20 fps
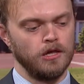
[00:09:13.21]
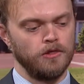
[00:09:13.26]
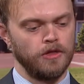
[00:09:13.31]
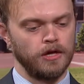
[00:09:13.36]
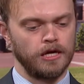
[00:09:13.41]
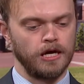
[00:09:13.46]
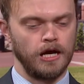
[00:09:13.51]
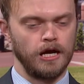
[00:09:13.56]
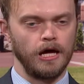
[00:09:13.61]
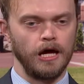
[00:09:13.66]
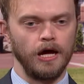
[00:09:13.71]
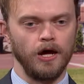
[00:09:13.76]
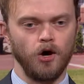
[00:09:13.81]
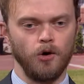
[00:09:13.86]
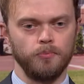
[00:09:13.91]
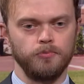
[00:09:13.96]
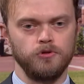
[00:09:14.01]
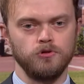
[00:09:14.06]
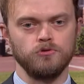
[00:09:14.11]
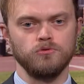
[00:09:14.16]
that kind of
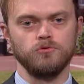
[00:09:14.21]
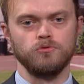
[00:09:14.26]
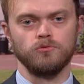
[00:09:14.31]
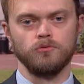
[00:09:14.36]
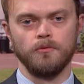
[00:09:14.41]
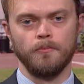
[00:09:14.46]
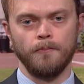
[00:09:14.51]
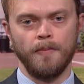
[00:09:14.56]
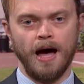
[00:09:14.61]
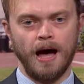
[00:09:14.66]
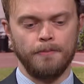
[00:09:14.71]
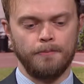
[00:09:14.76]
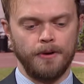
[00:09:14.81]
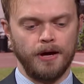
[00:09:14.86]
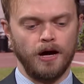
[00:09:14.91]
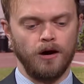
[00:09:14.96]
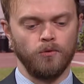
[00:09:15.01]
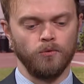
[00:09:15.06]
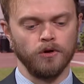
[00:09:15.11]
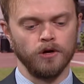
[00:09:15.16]
help you map
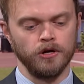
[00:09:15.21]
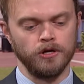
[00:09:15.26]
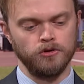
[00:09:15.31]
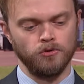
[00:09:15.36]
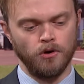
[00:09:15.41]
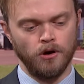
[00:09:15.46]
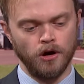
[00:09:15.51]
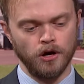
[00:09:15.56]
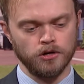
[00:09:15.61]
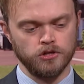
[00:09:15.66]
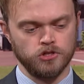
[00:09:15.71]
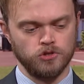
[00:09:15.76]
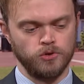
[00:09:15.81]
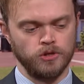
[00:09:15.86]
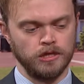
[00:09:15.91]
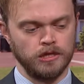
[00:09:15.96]
out where you are. So